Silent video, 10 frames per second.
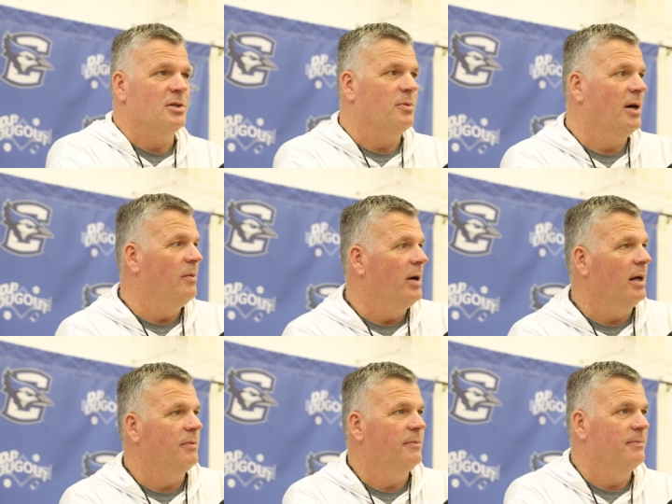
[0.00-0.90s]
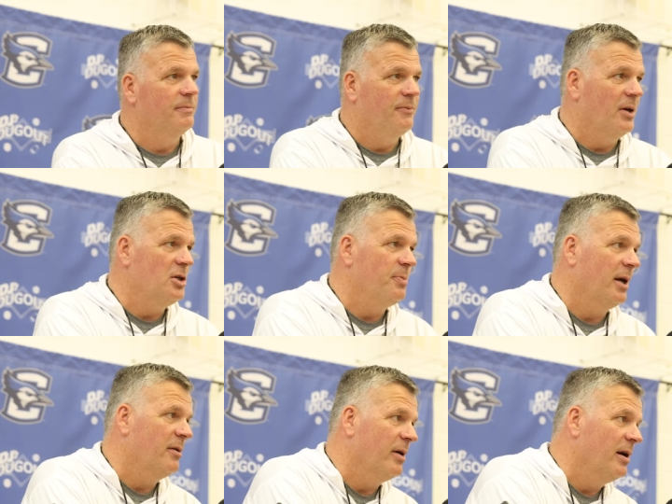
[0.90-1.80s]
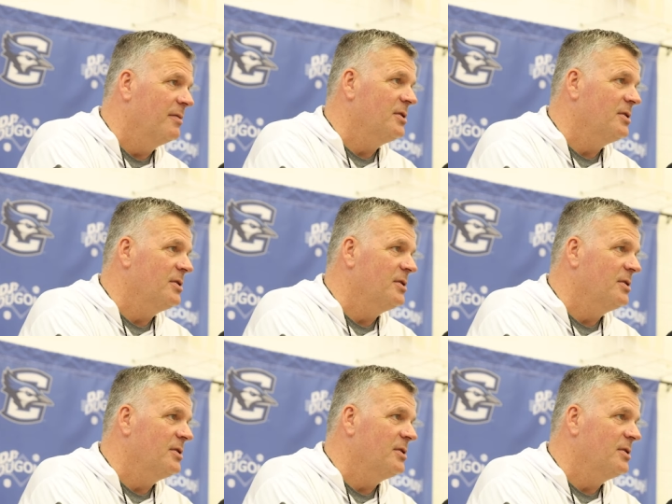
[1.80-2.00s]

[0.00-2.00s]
is where I want to finish my career.